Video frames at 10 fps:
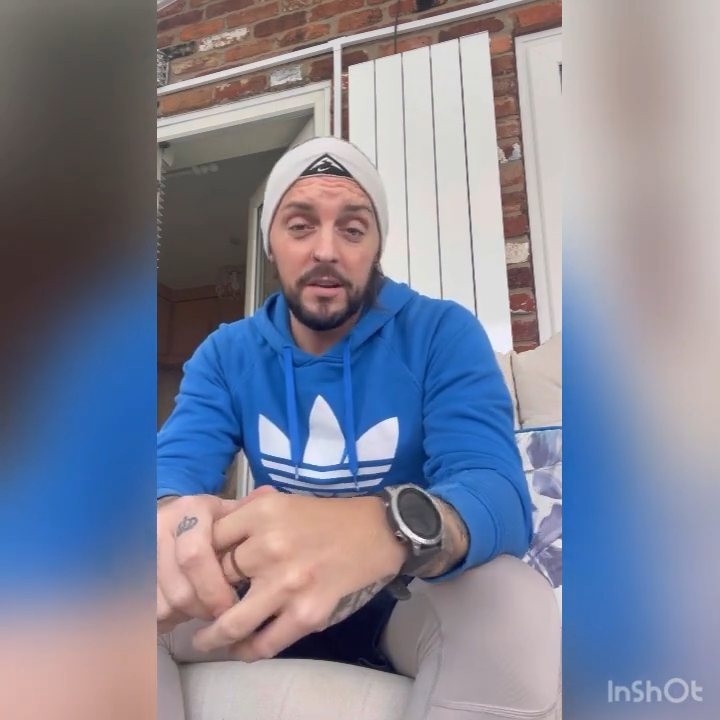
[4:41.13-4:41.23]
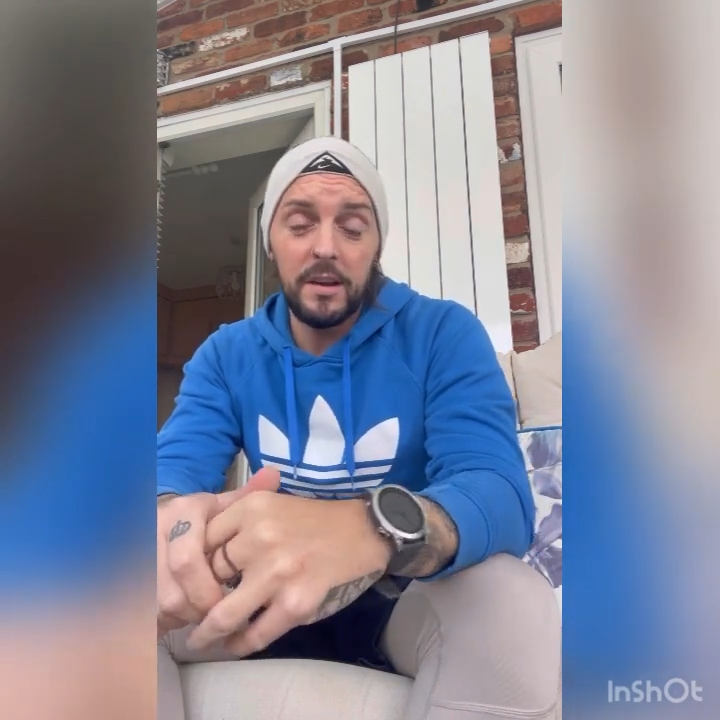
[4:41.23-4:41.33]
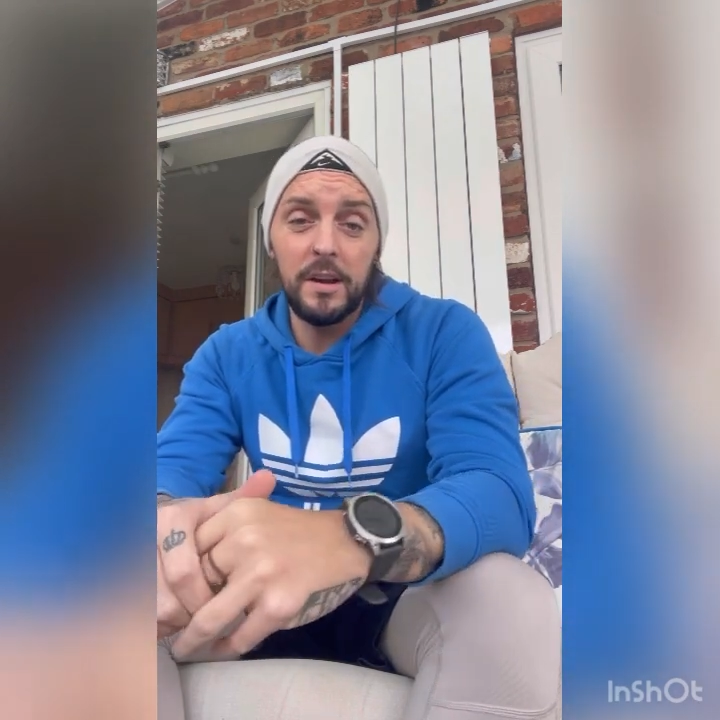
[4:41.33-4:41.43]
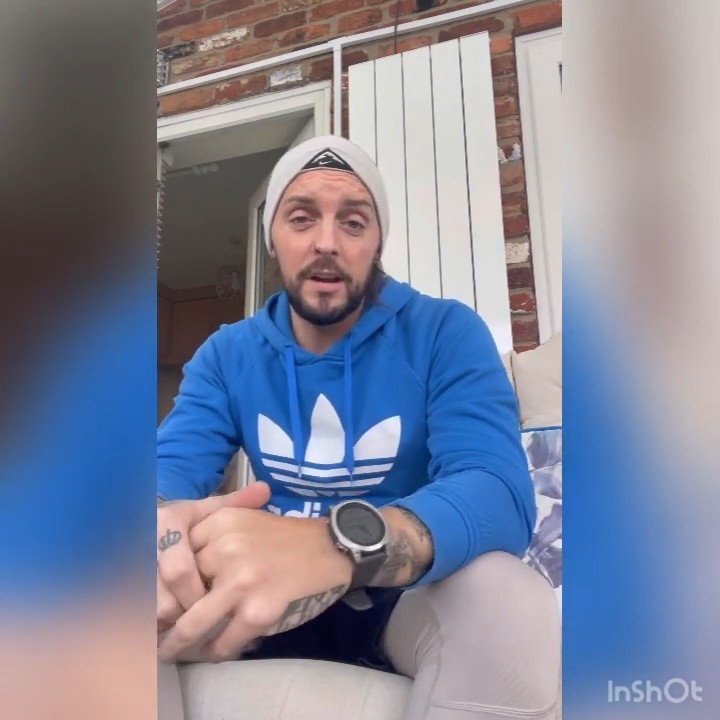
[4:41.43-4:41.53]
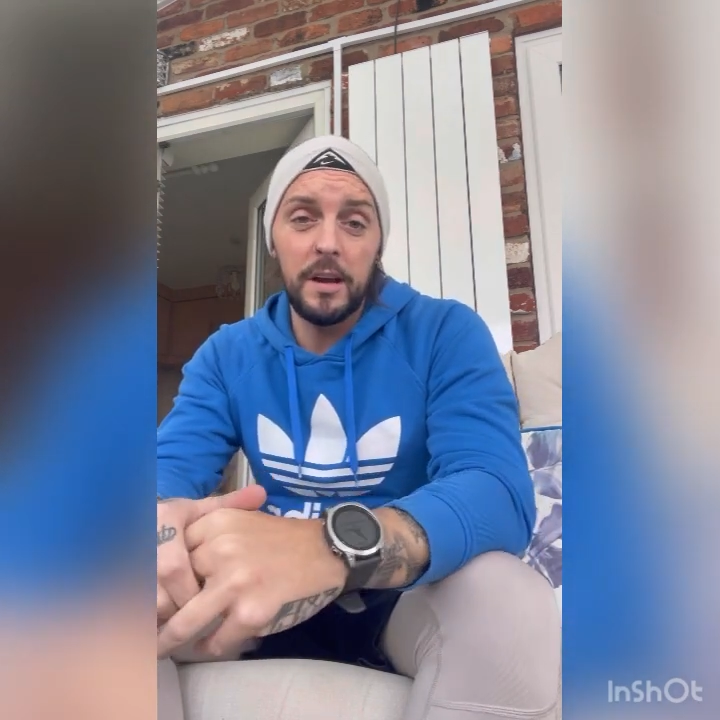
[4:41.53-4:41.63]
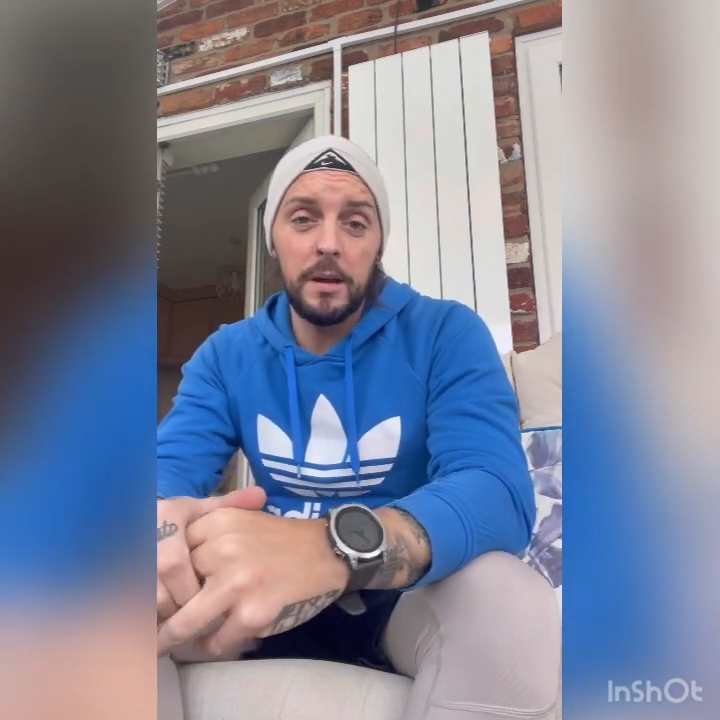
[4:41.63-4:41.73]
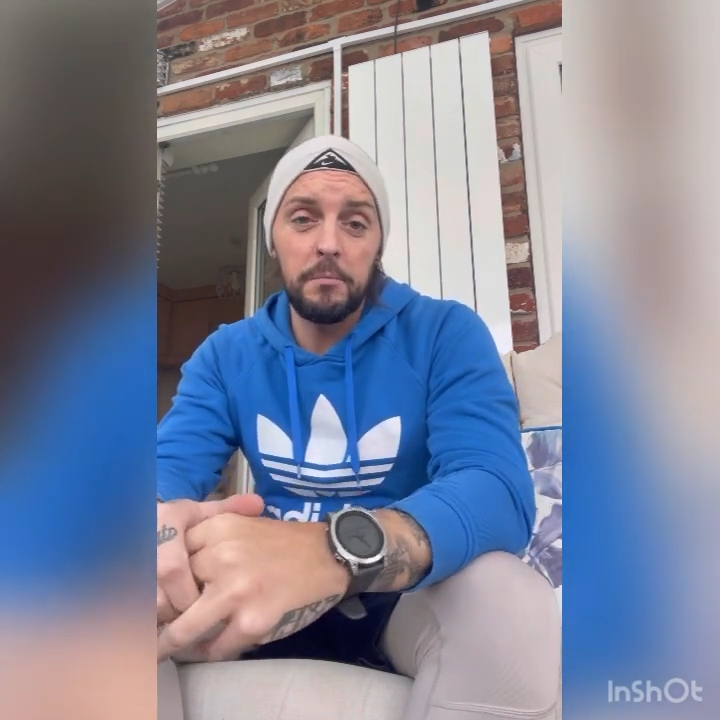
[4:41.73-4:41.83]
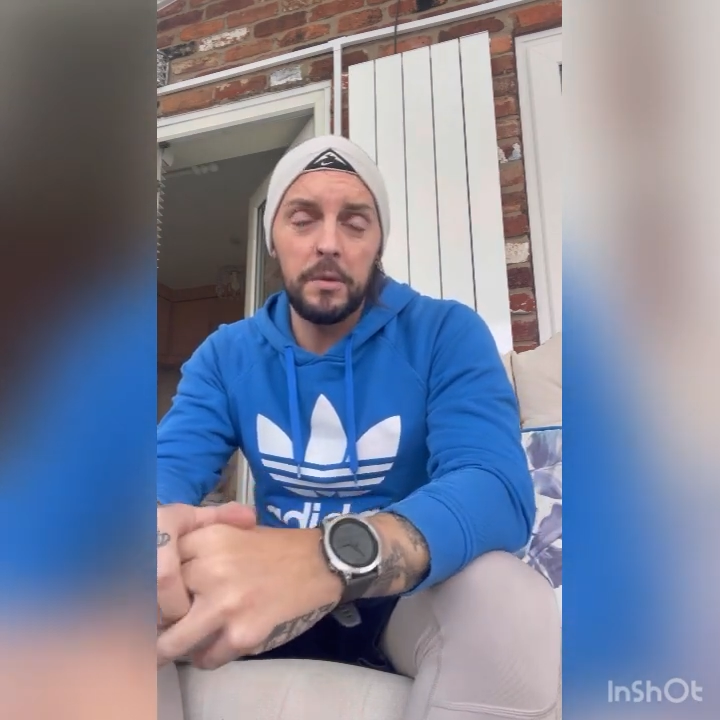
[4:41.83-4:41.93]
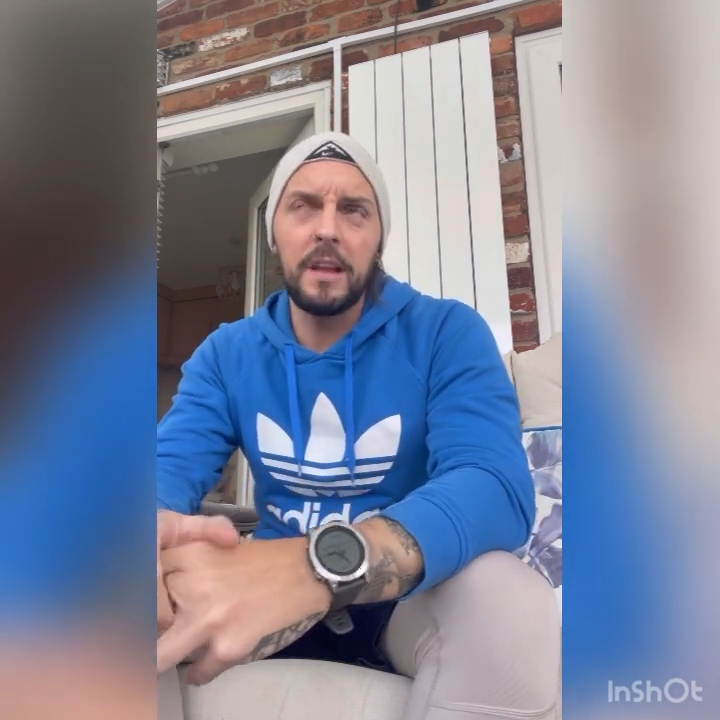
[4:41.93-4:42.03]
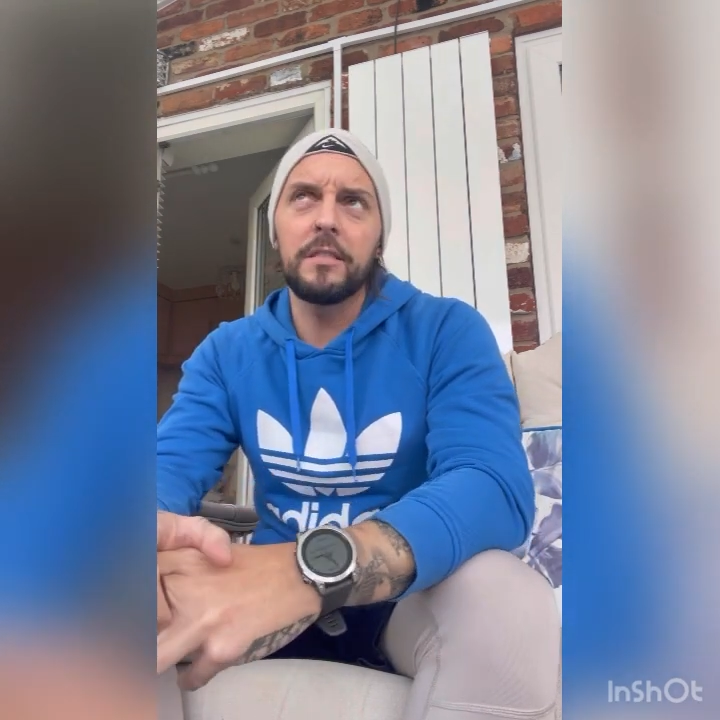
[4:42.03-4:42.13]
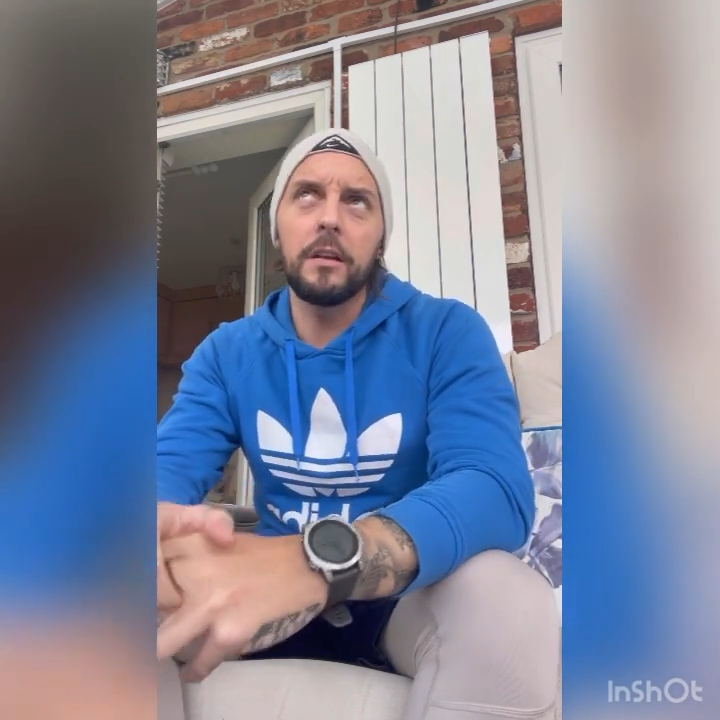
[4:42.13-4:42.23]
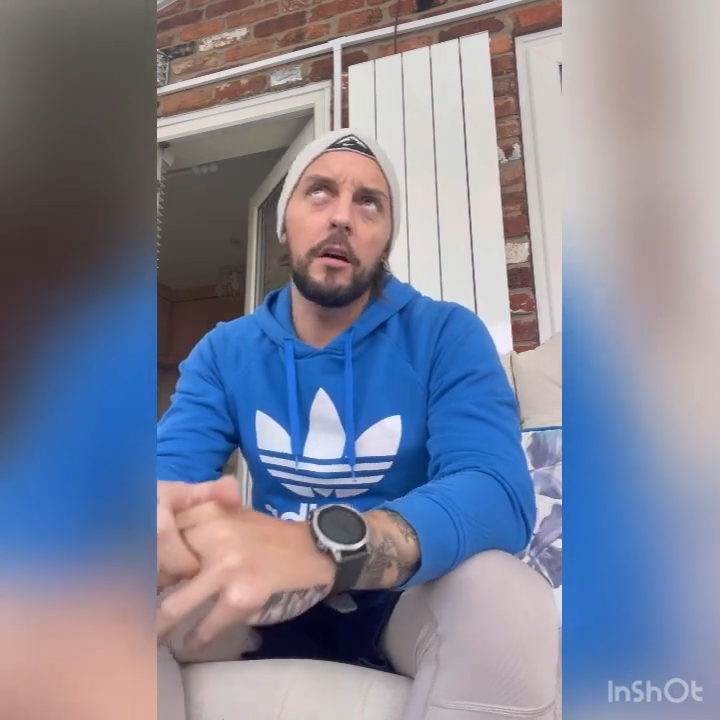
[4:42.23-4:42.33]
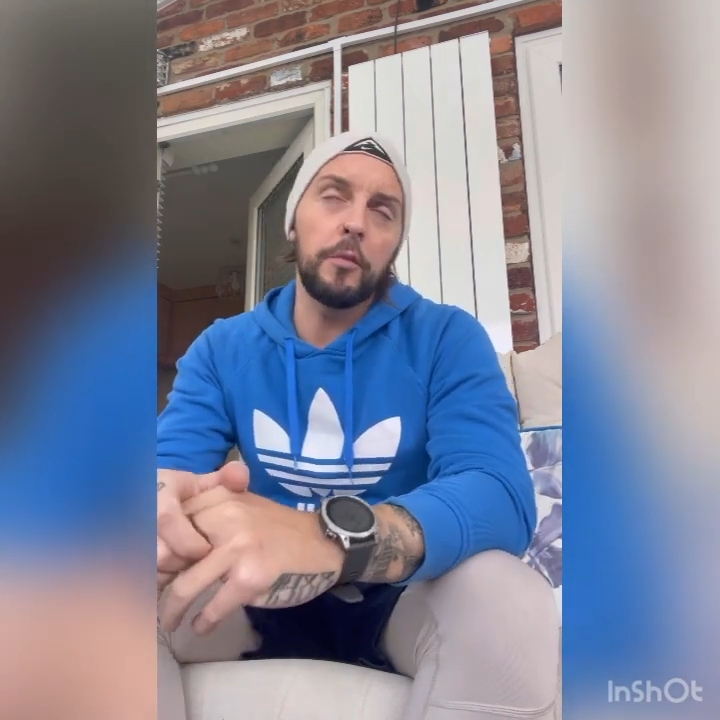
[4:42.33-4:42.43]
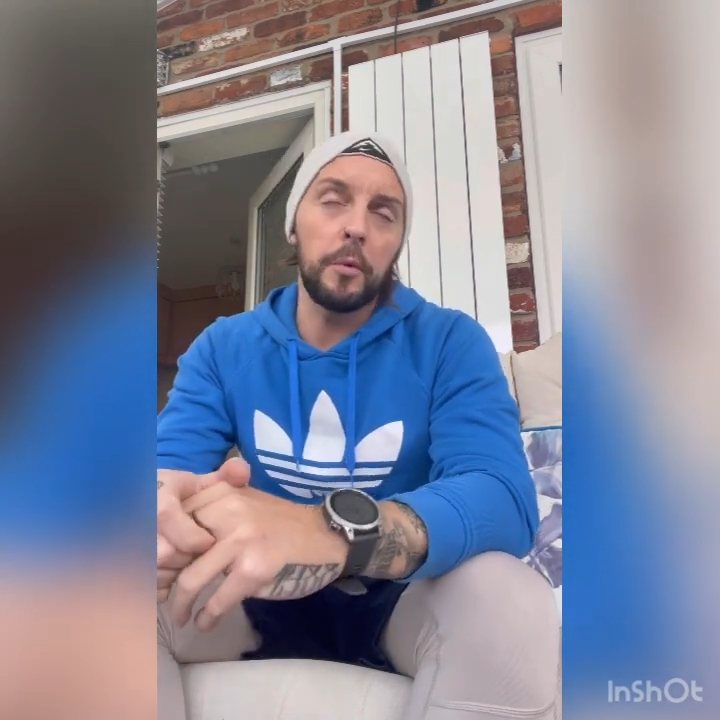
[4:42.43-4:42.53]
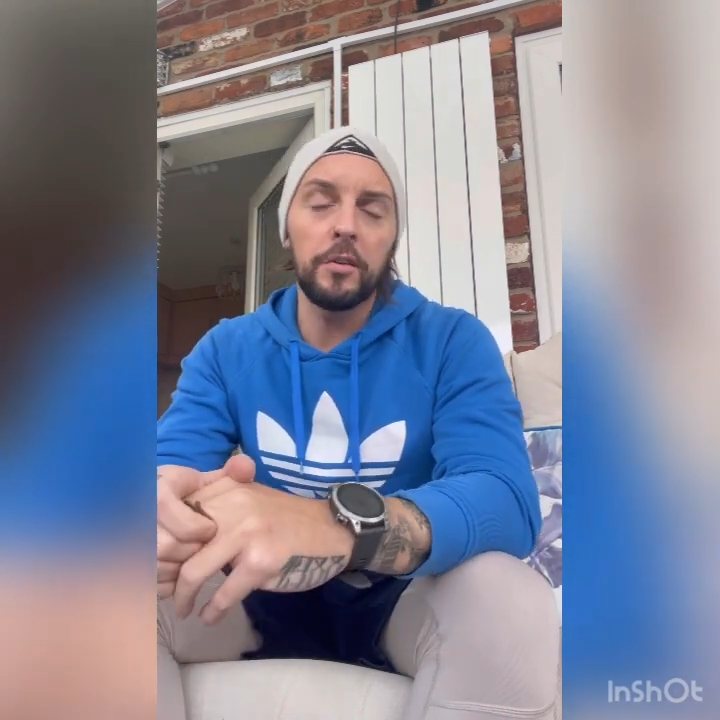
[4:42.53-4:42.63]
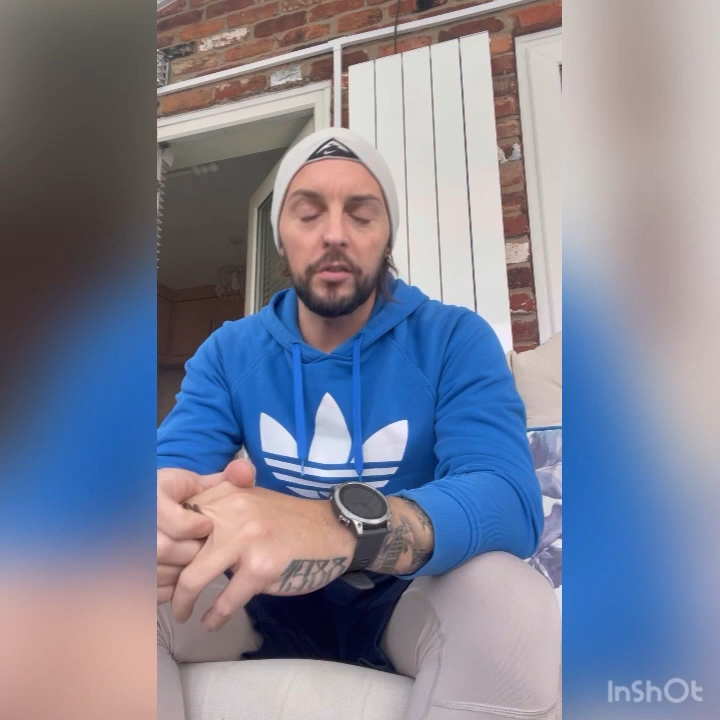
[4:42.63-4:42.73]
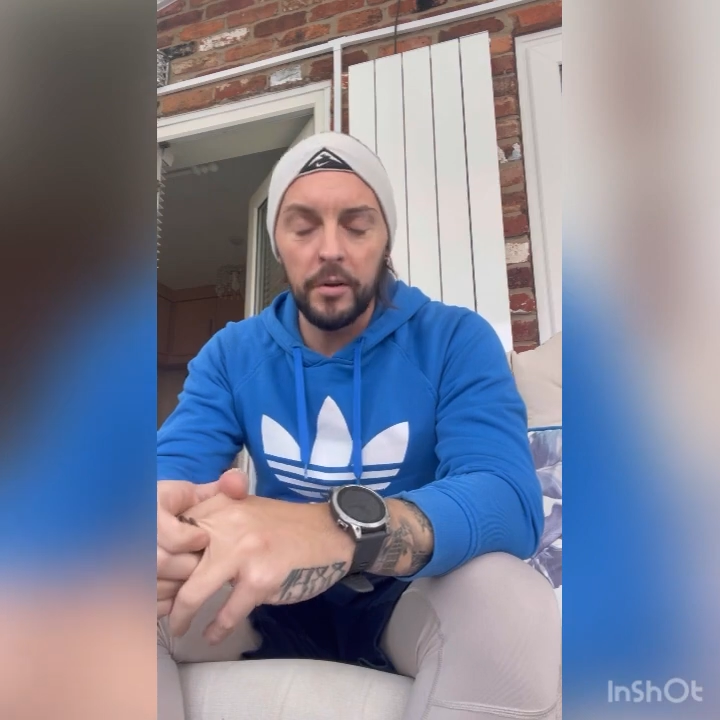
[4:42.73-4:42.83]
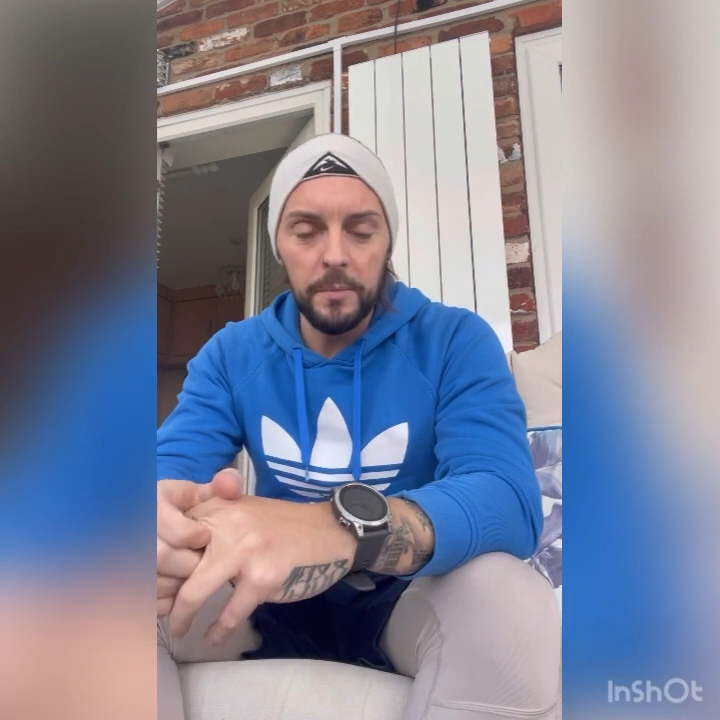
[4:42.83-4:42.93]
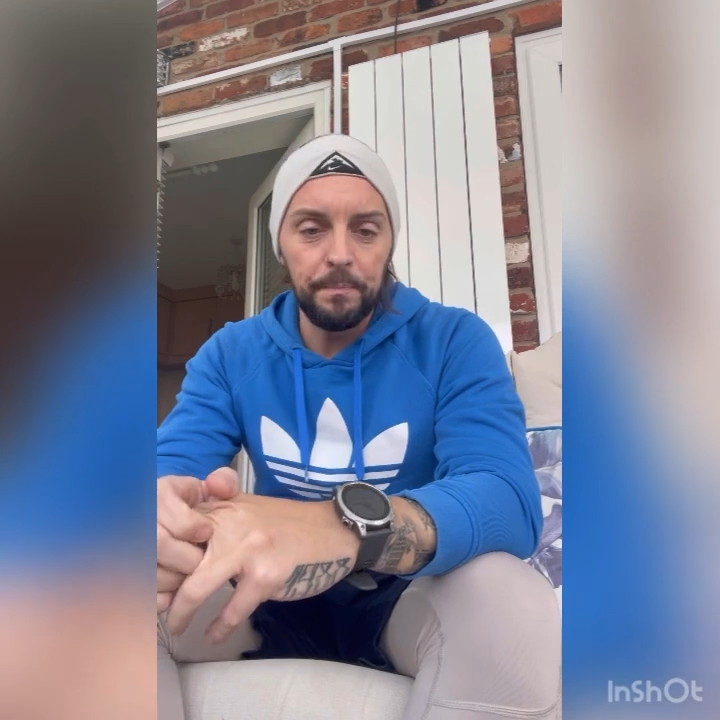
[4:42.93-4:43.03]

less than half the price, sorry.